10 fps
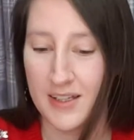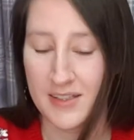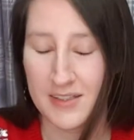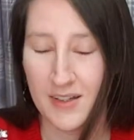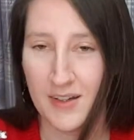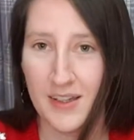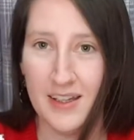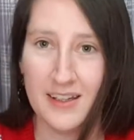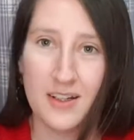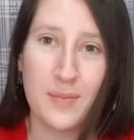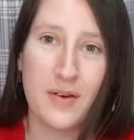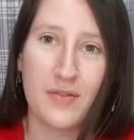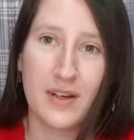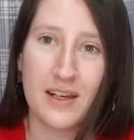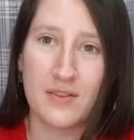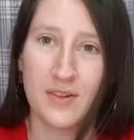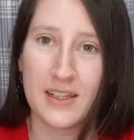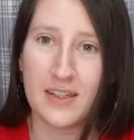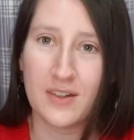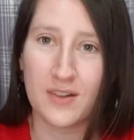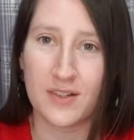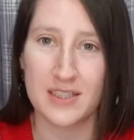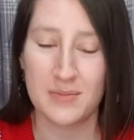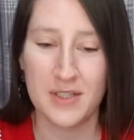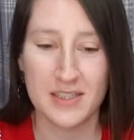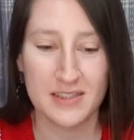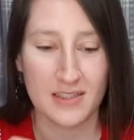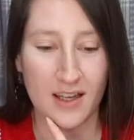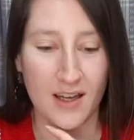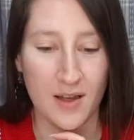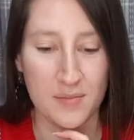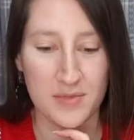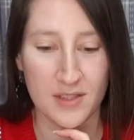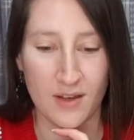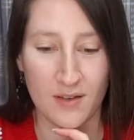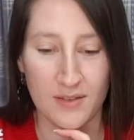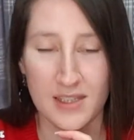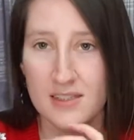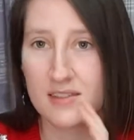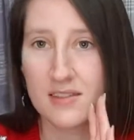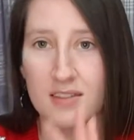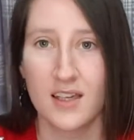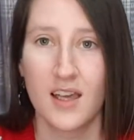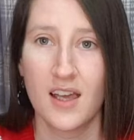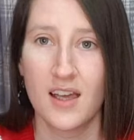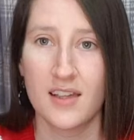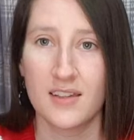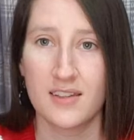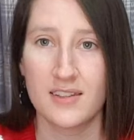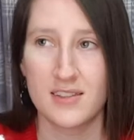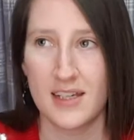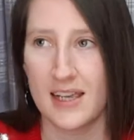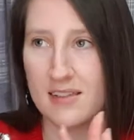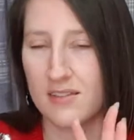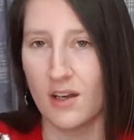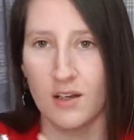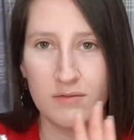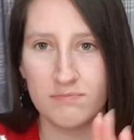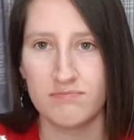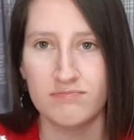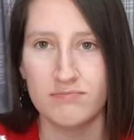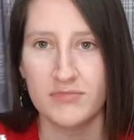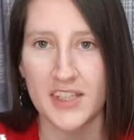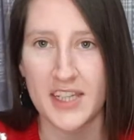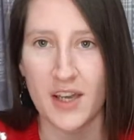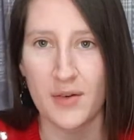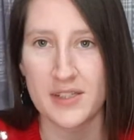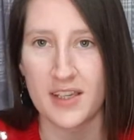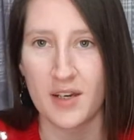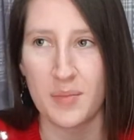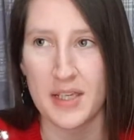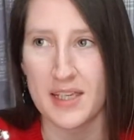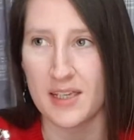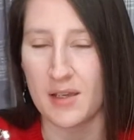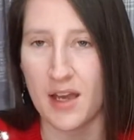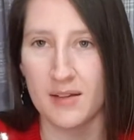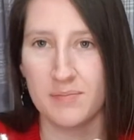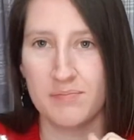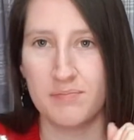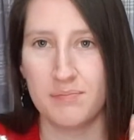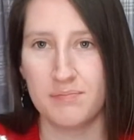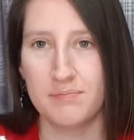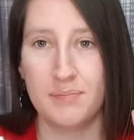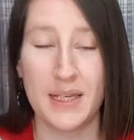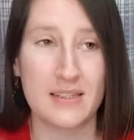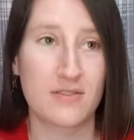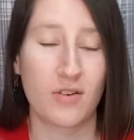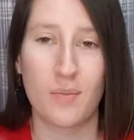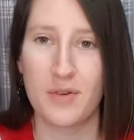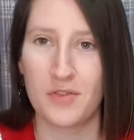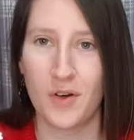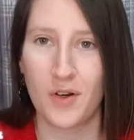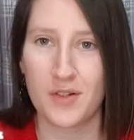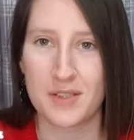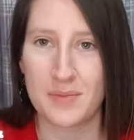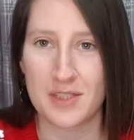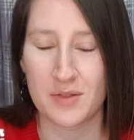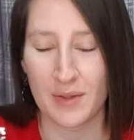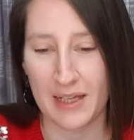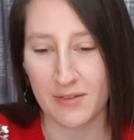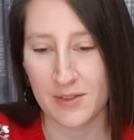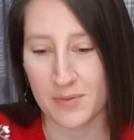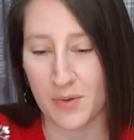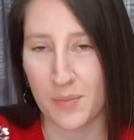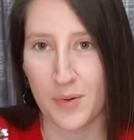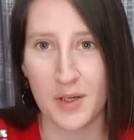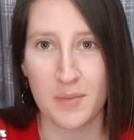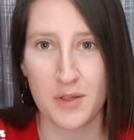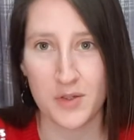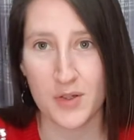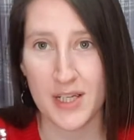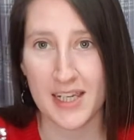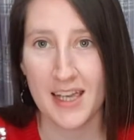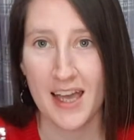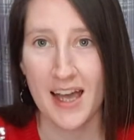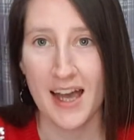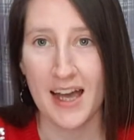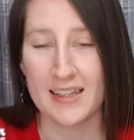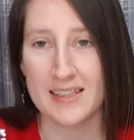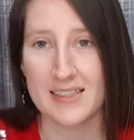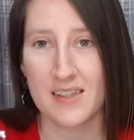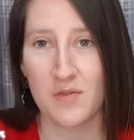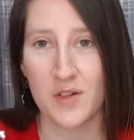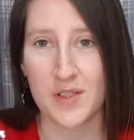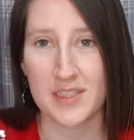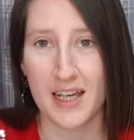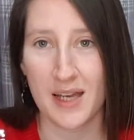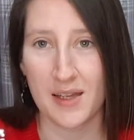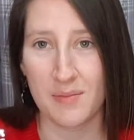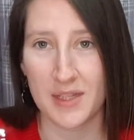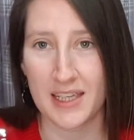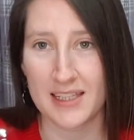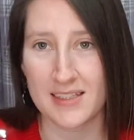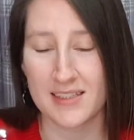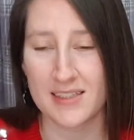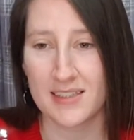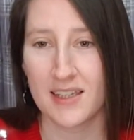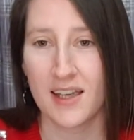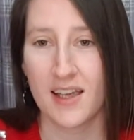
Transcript: So yeah, I hope everyone had a really good Christmas. So today's sort of video is going to be bits from before Christmas as well, because we were putting up the tree, and this is the first time the kittens,